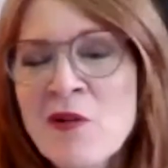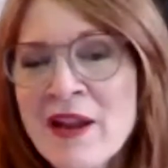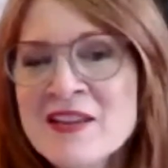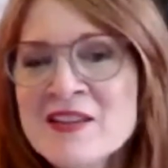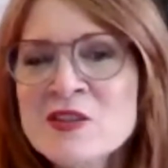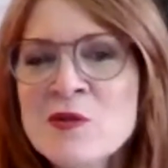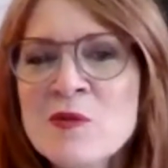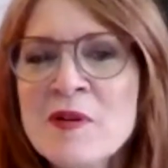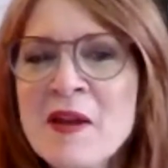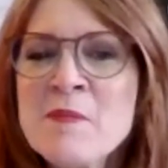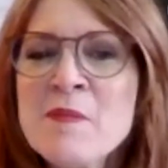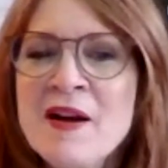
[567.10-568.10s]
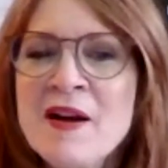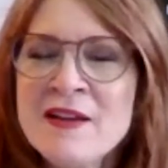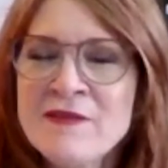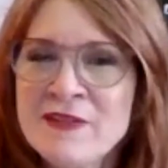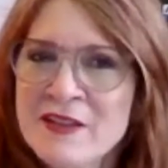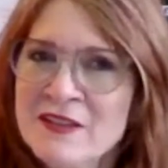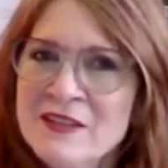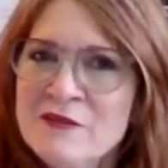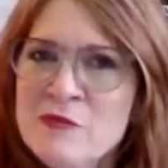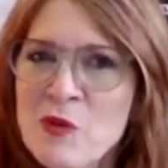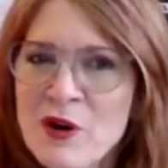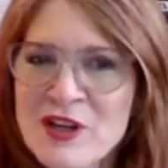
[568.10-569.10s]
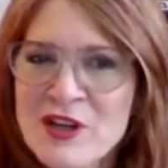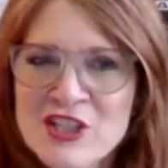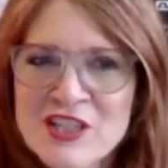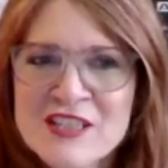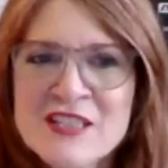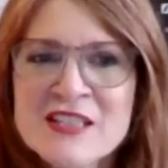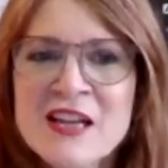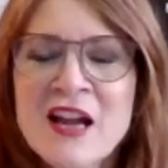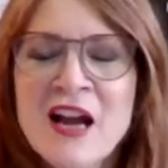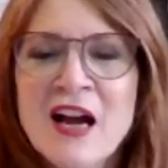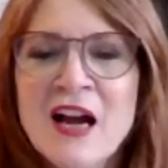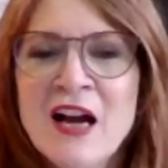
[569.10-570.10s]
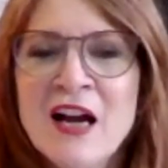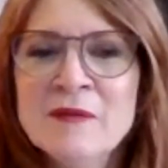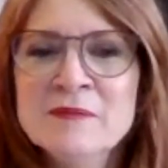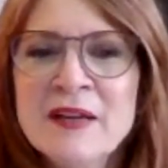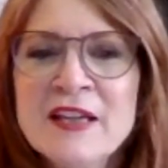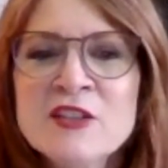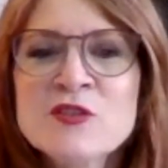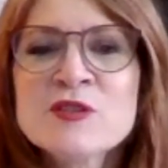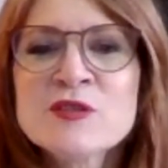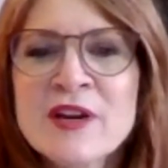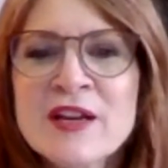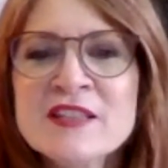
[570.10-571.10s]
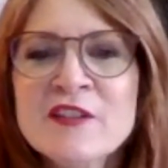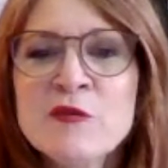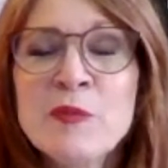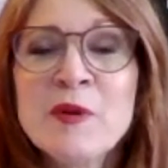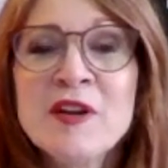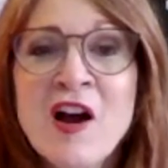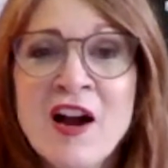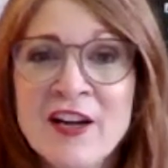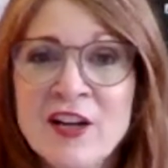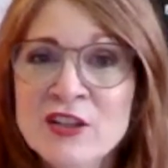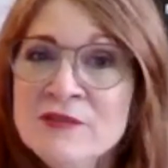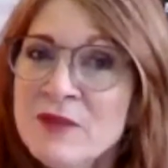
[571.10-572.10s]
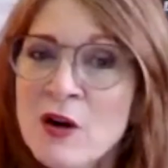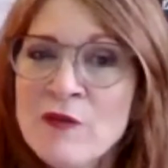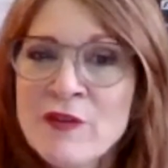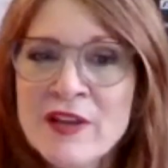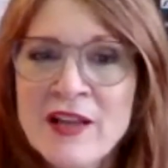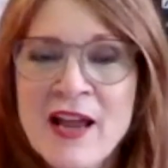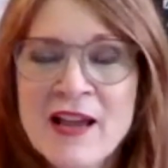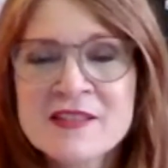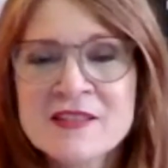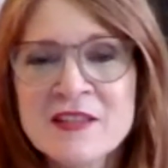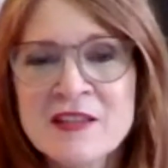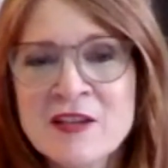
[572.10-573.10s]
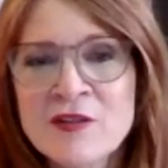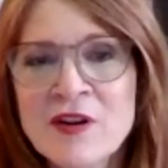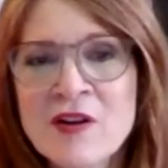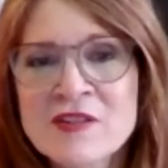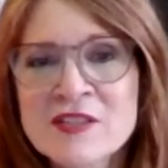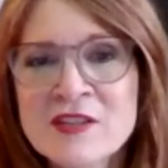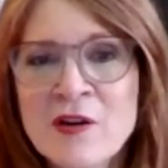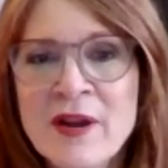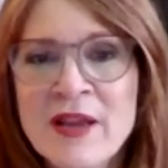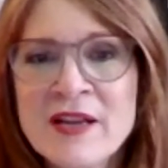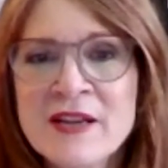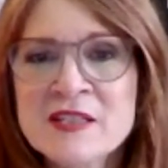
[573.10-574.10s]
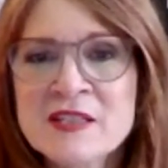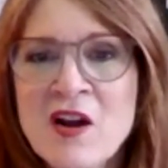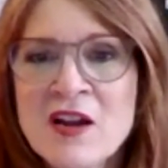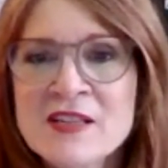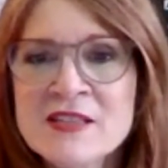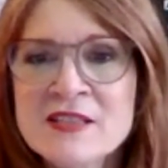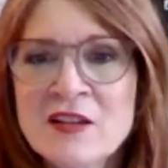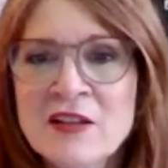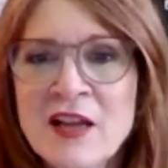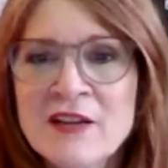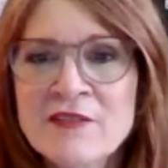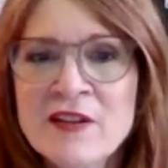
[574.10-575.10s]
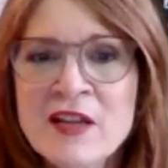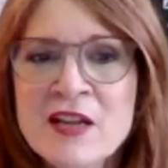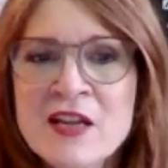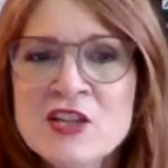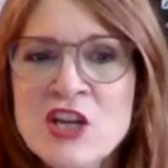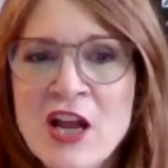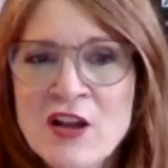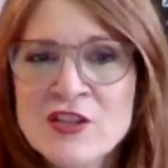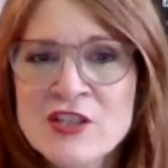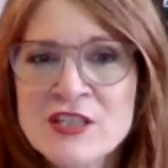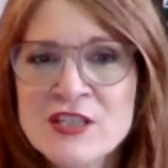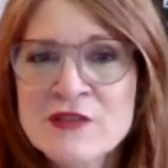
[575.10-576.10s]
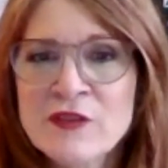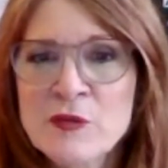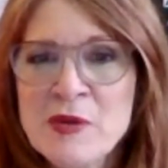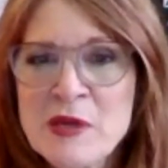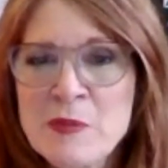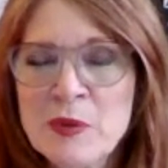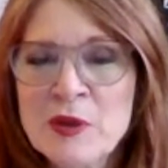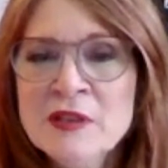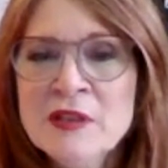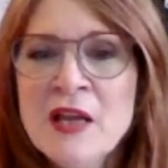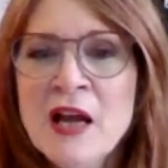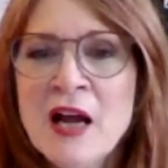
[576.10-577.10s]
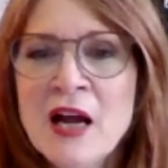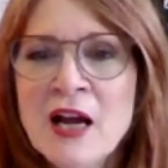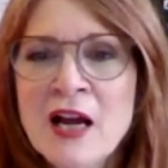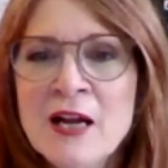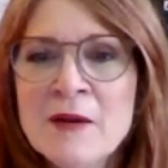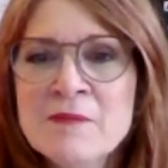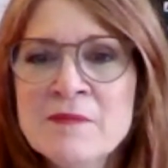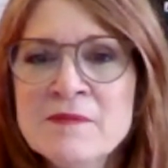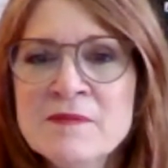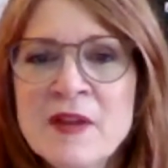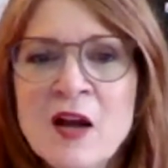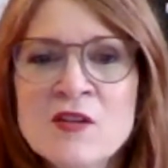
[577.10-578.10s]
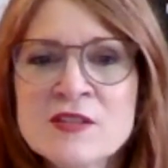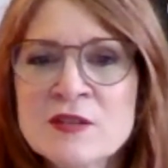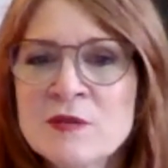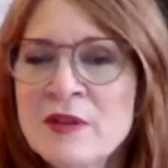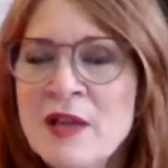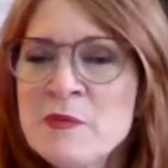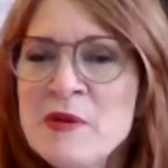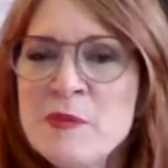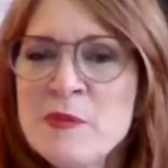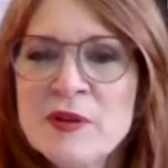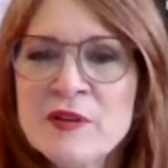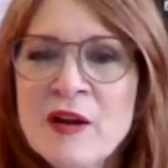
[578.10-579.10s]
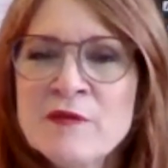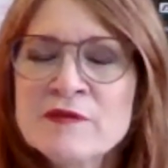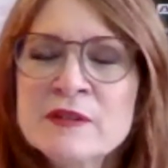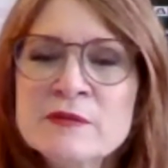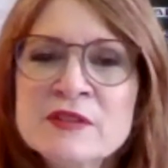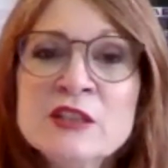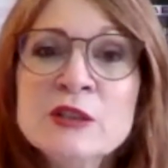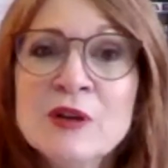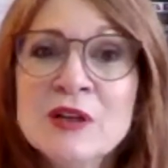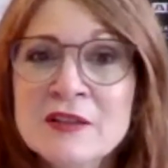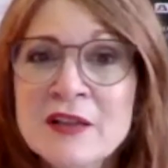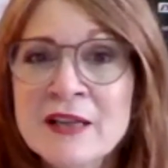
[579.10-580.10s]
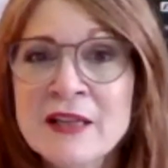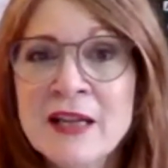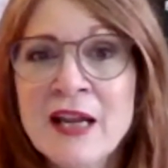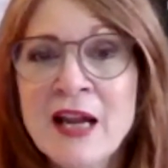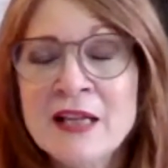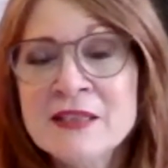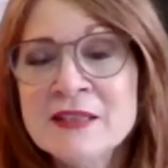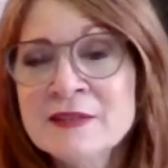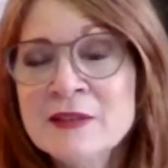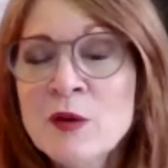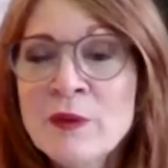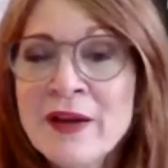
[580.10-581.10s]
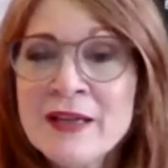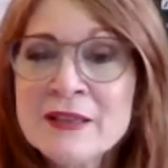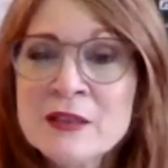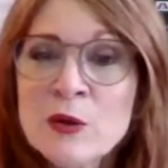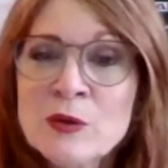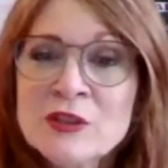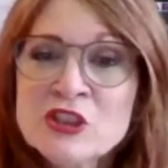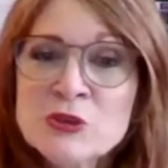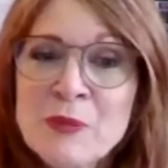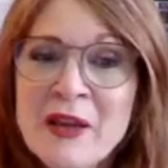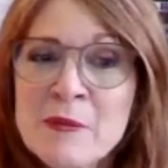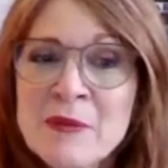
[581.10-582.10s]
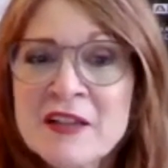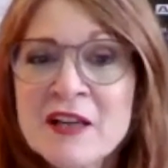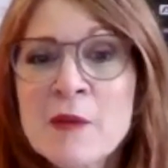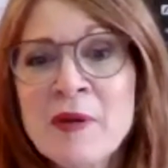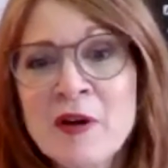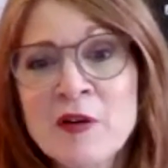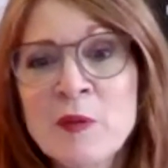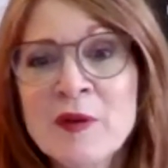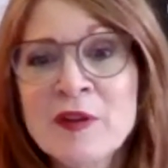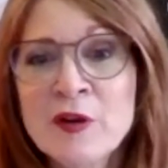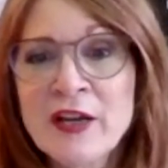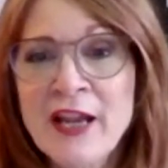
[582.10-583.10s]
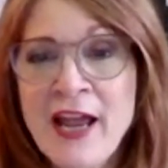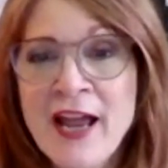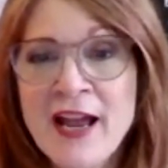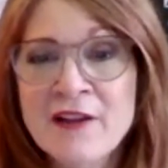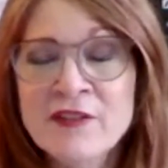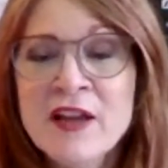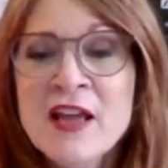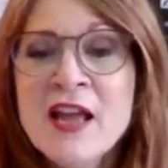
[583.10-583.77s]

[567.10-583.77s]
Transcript: okay, so in my field of mortgages, interest rates have been higher over the last year or so, and it's caused a lot of challenges for people. Also, a lot of people, they're up for renewal and they had this low rate, lowish payment compared to what they're going to have.